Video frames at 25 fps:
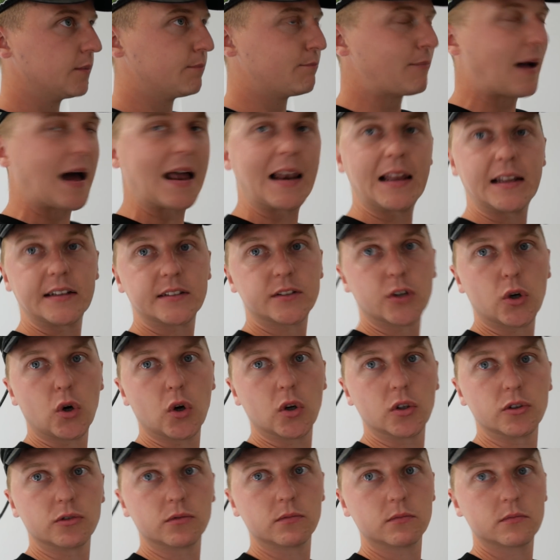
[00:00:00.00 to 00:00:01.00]
palette
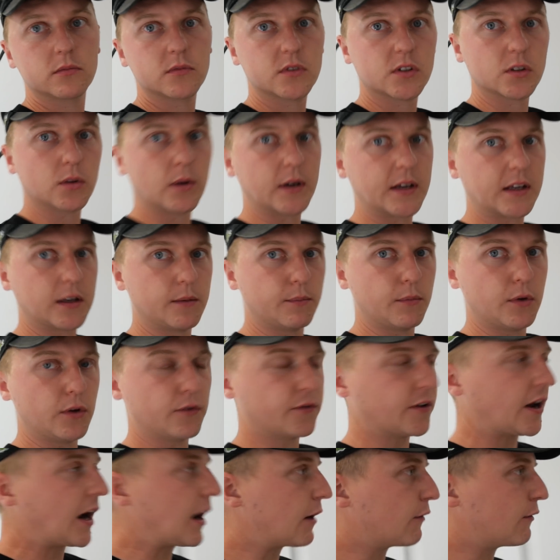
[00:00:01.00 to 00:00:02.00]
on. So I can move
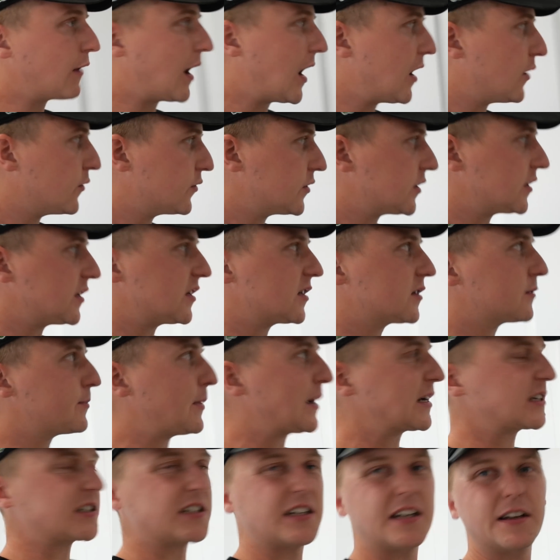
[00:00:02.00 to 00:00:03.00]
it around, and
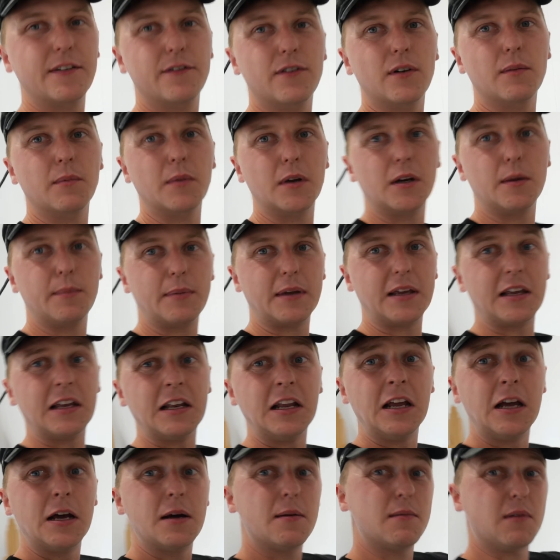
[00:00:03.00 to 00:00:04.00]
especially if I'm going to be
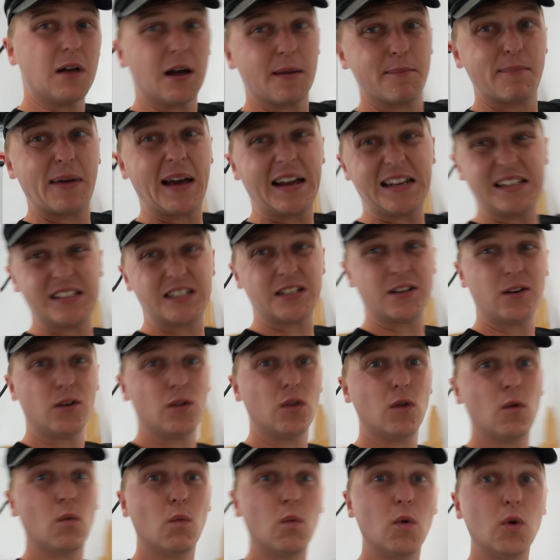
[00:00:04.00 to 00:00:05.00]
like painting on
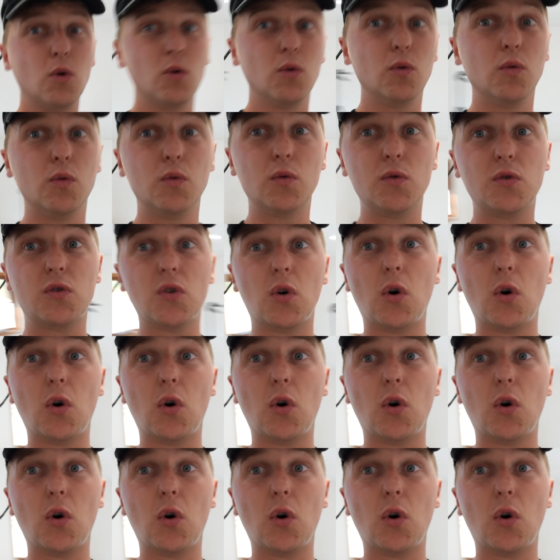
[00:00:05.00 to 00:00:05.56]
the walls